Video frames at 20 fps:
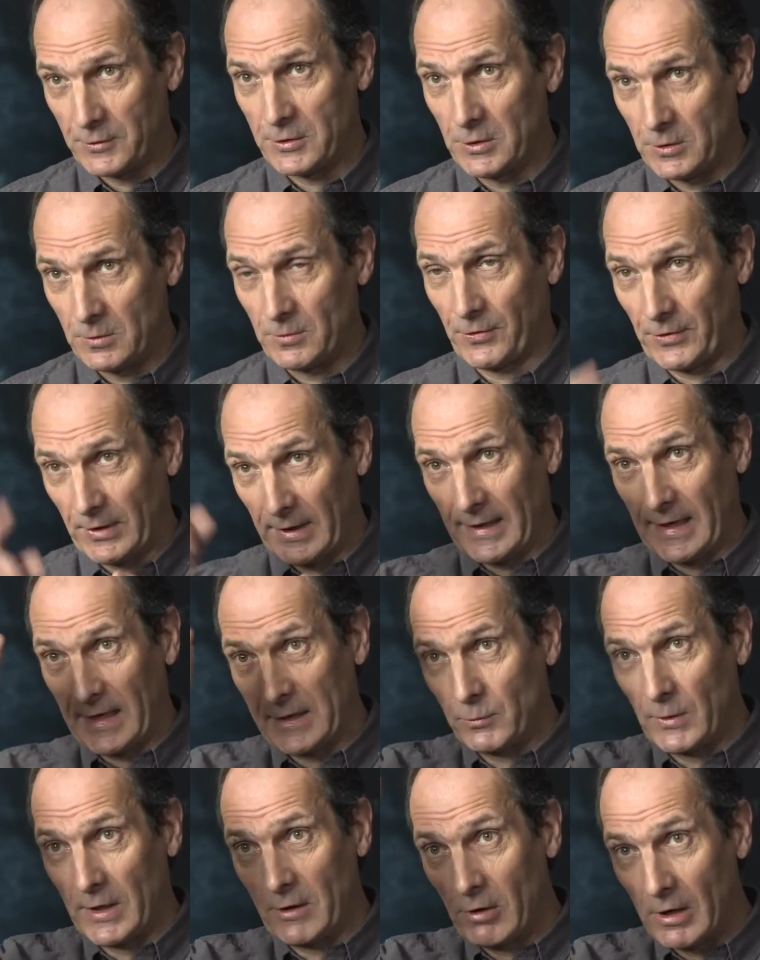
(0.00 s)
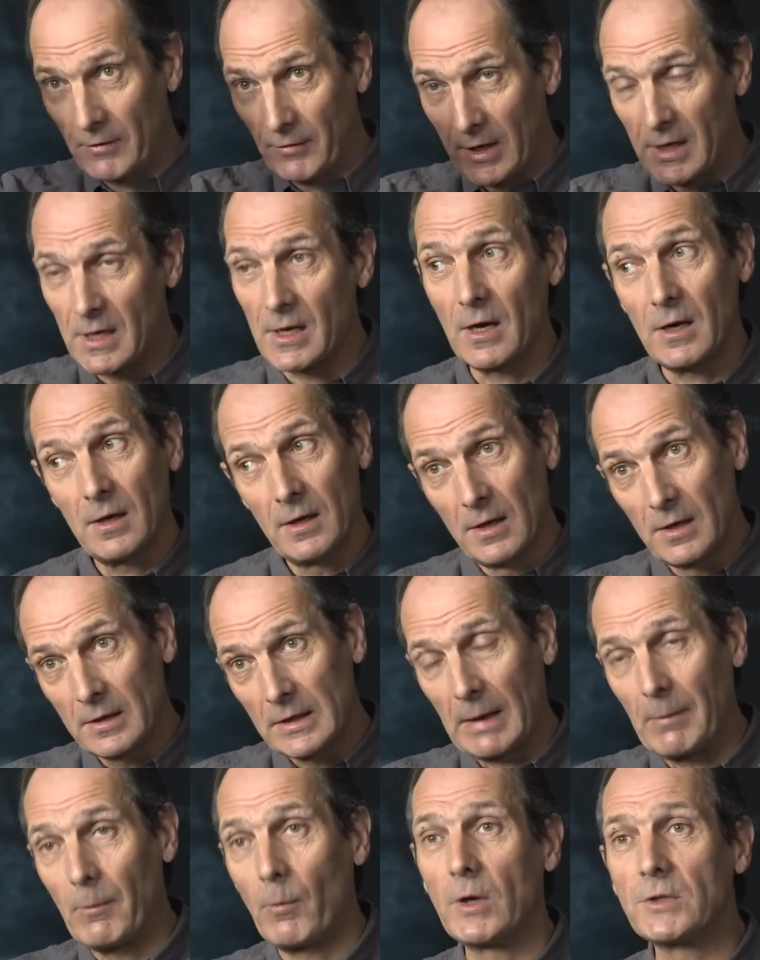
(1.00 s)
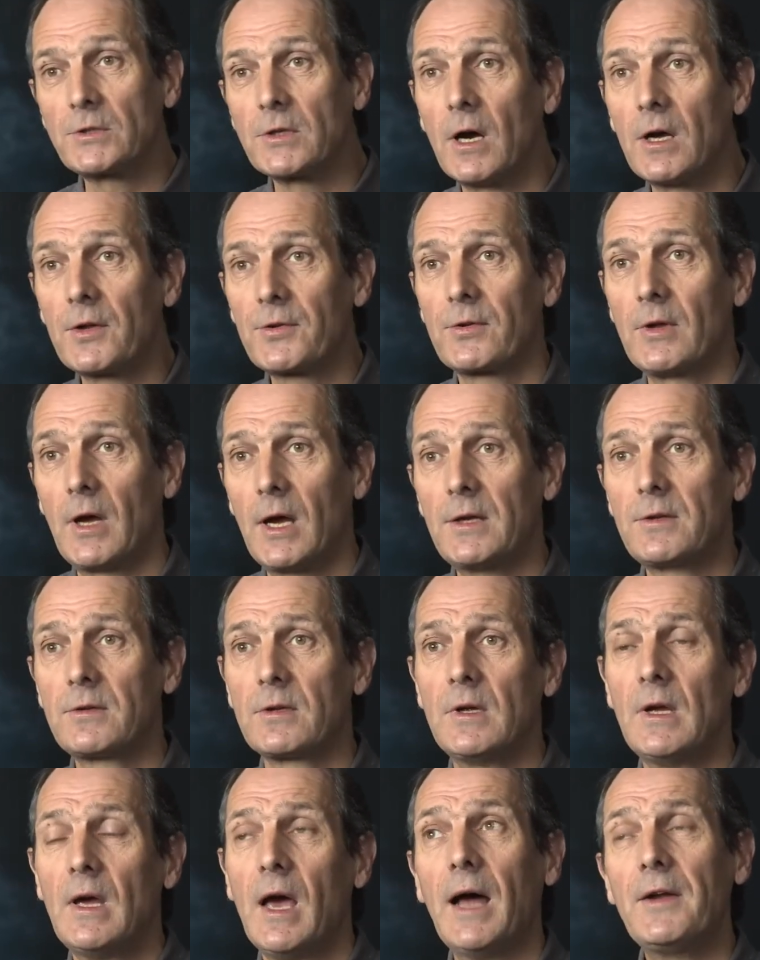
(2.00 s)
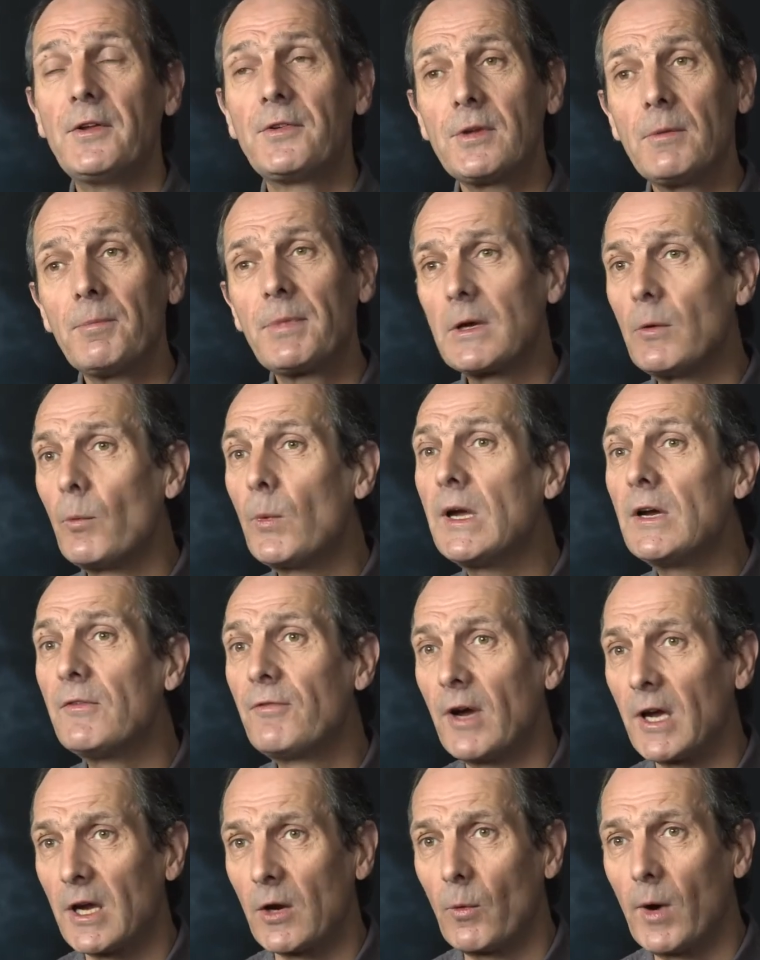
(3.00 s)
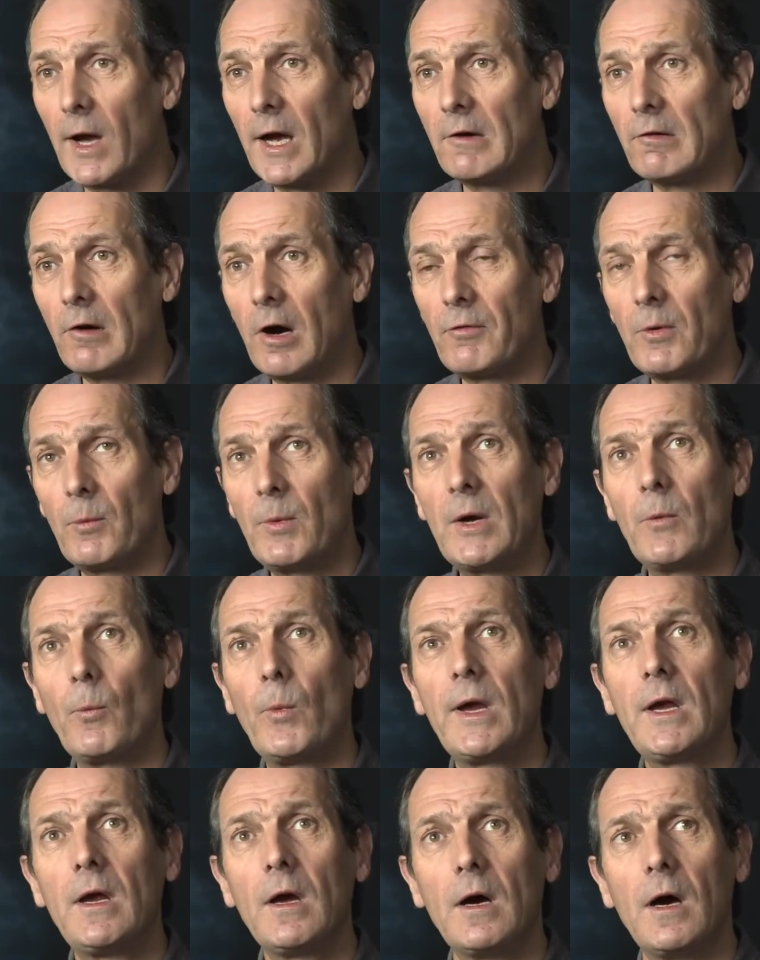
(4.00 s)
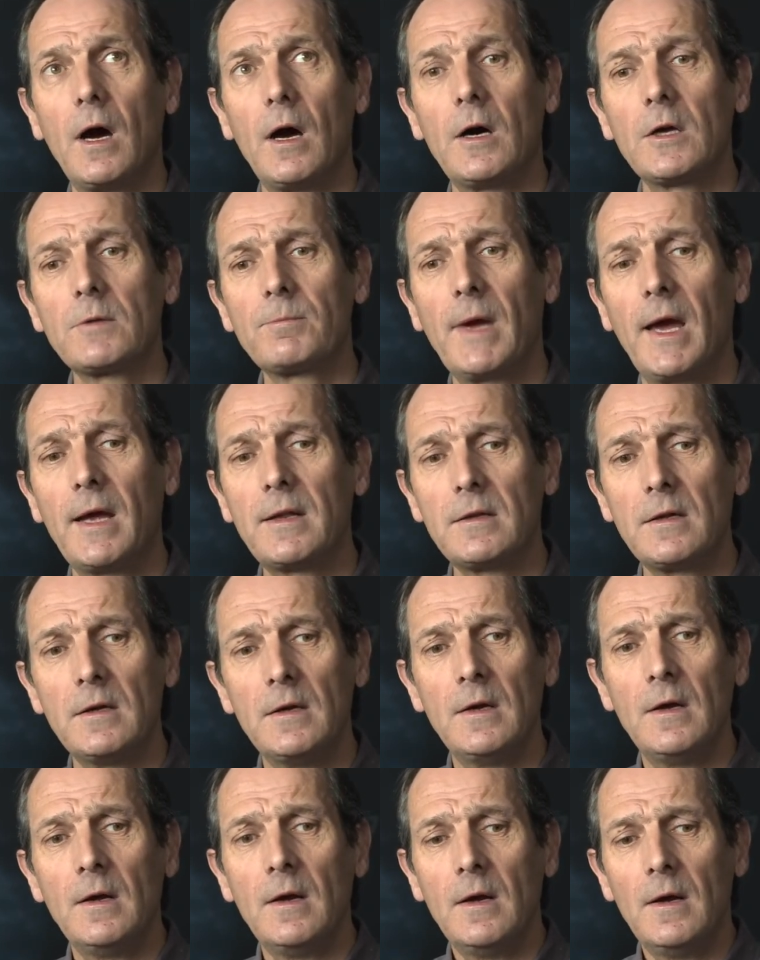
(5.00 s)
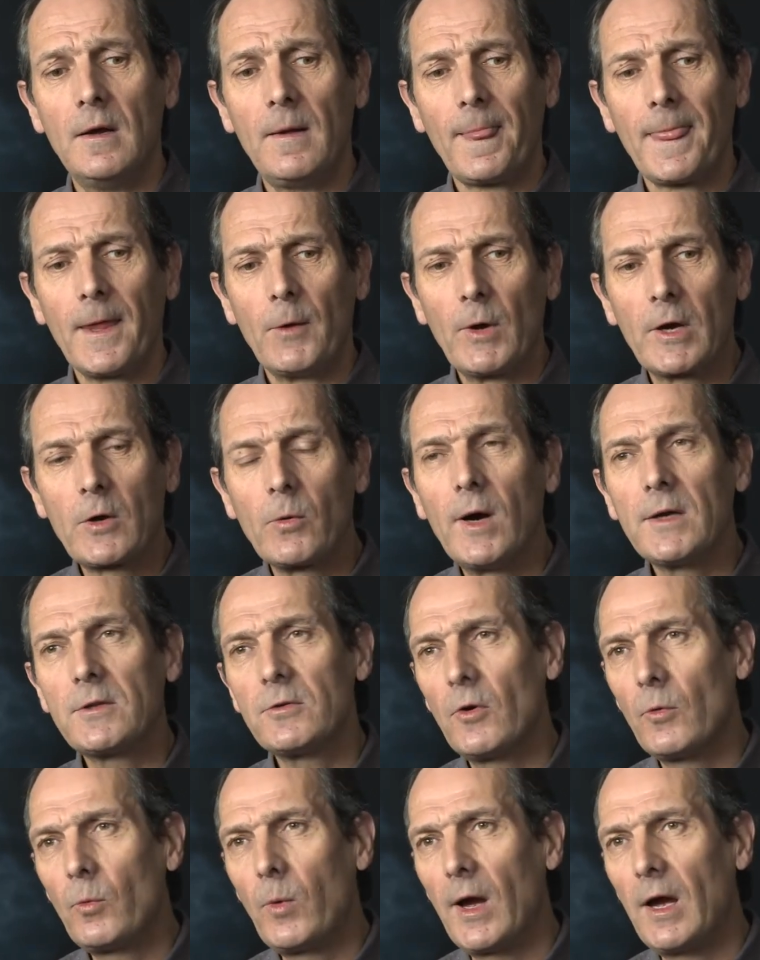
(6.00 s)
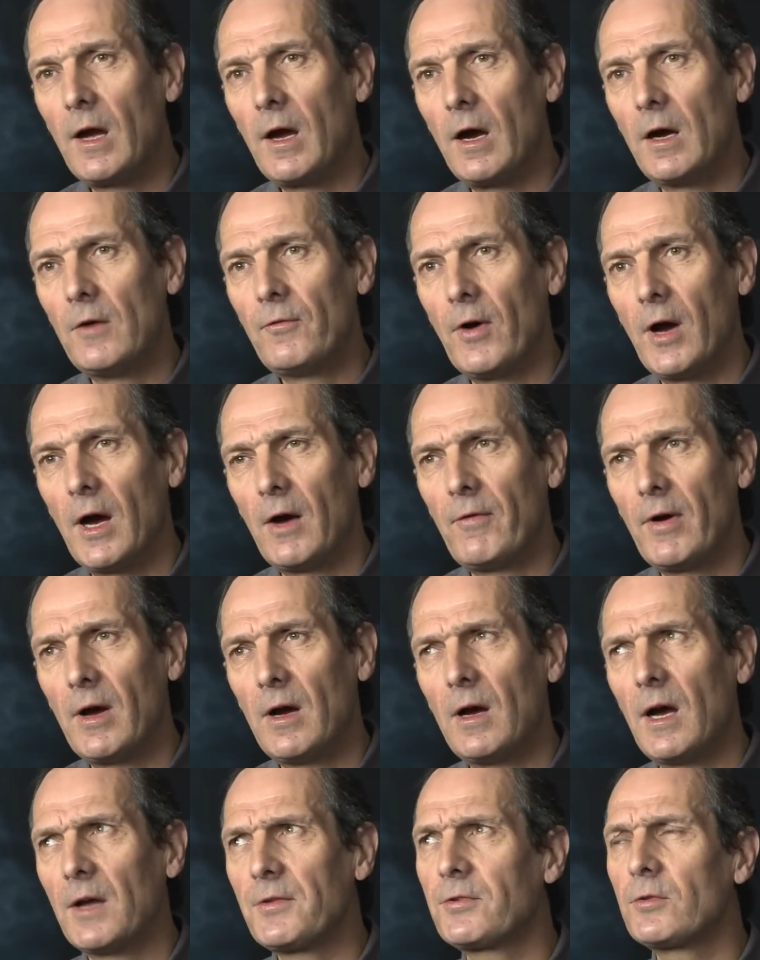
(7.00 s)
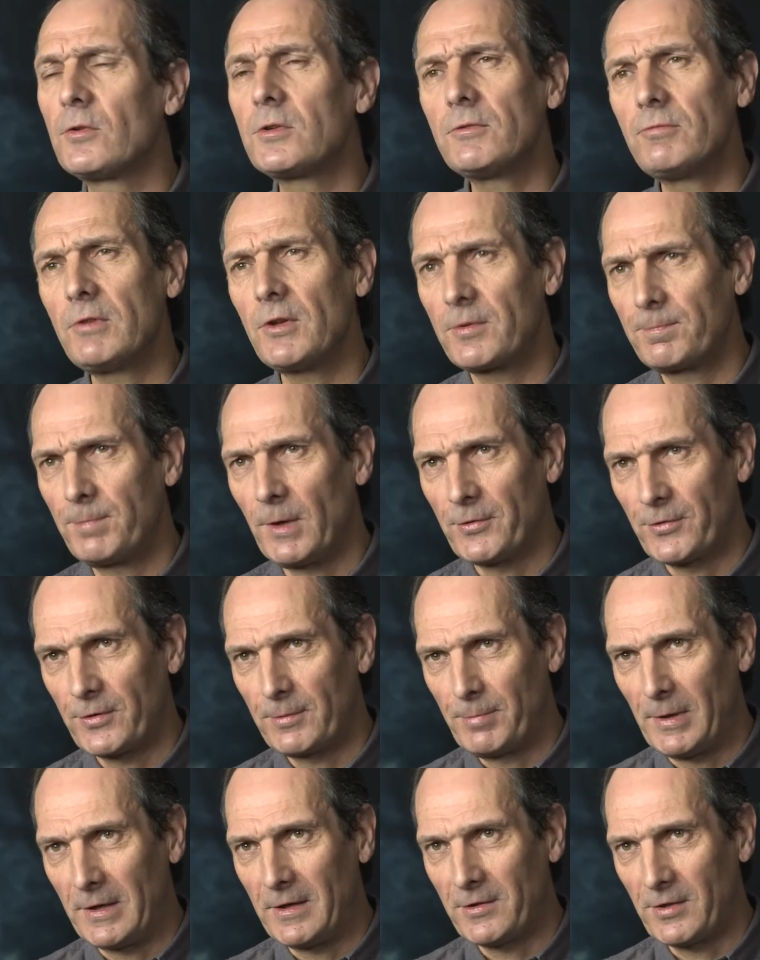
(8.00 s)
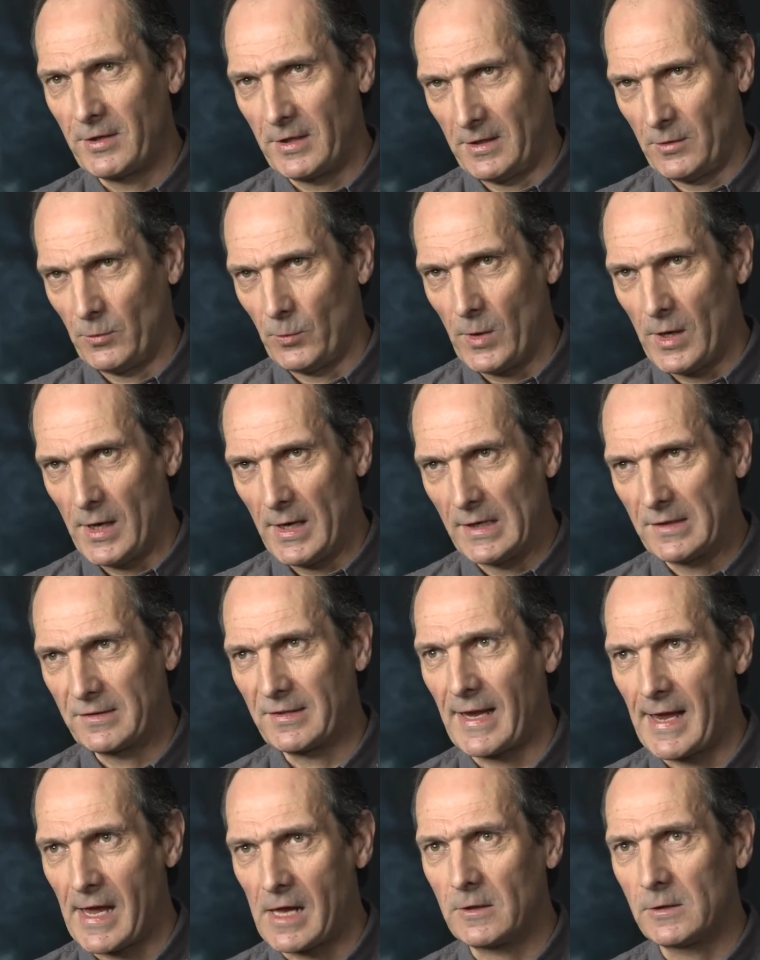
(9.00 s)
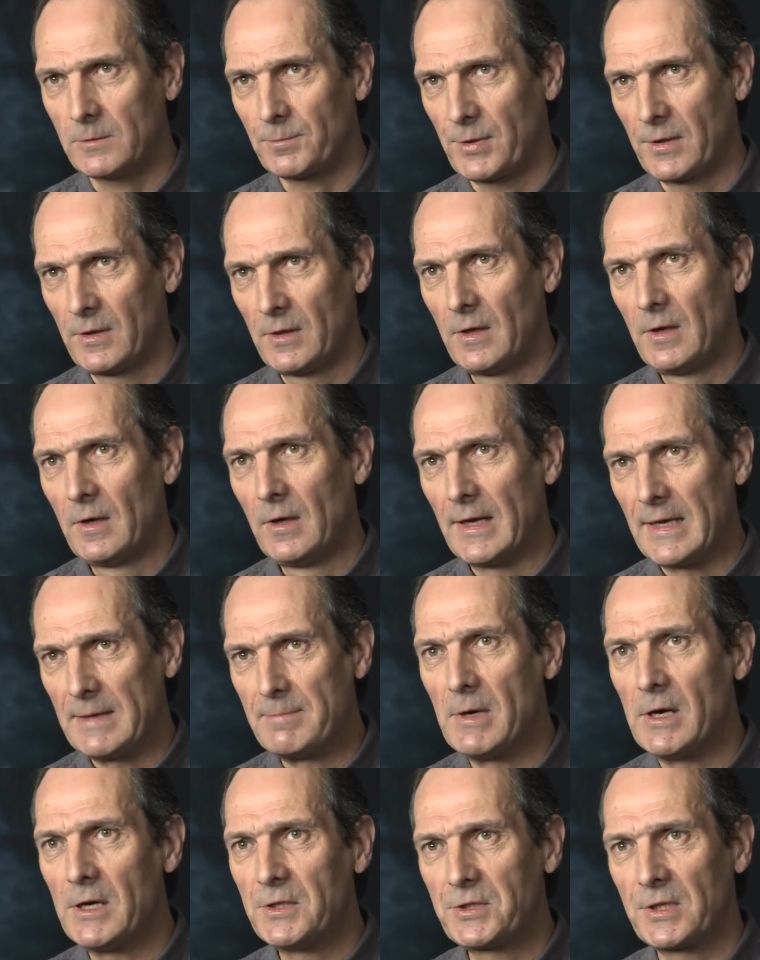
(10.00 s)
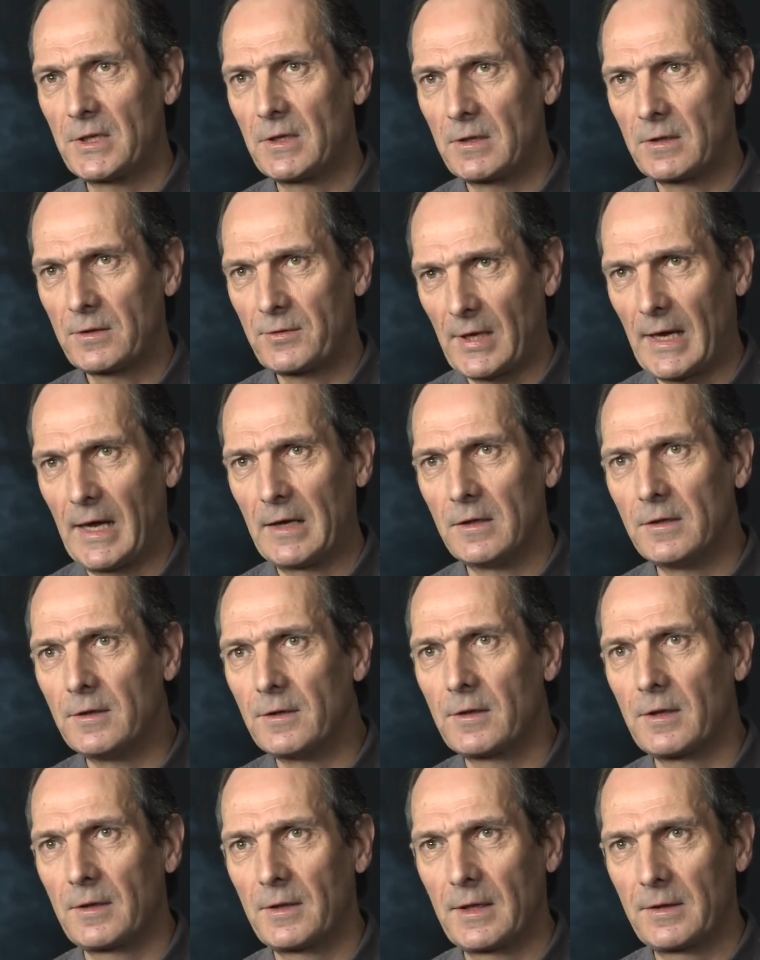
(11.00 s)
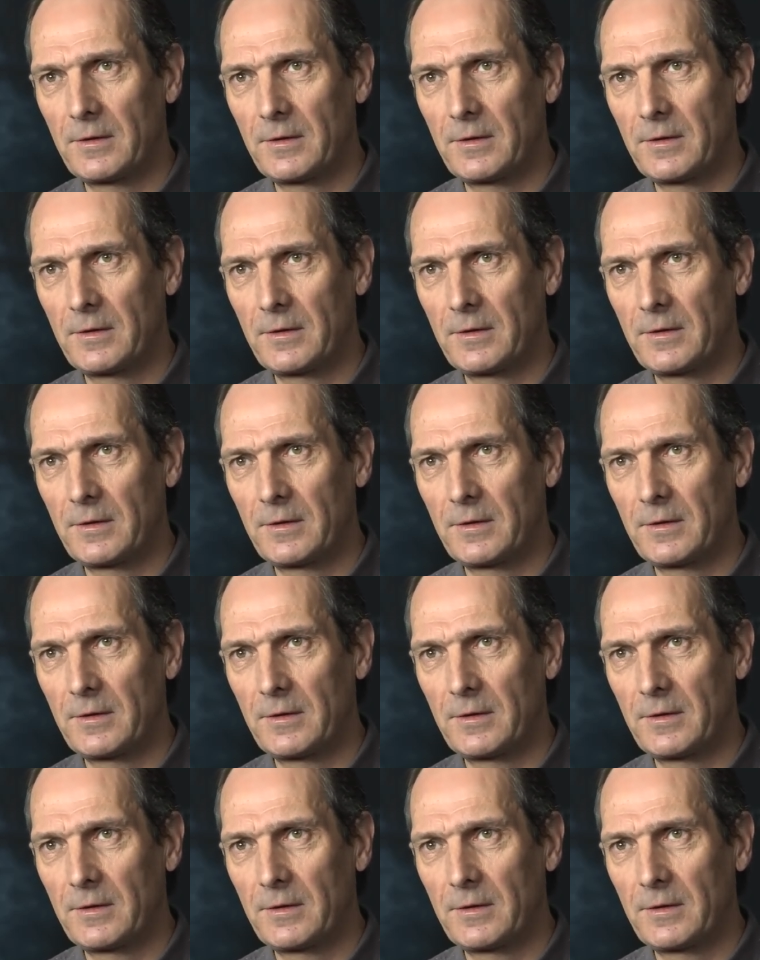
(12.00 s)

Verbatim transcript: you say, hey, we're over here, come watch our site. And it's something that we're very aware of. And we at Aardman, we're quite aware of a sort of responsibility in a way to help emerging talent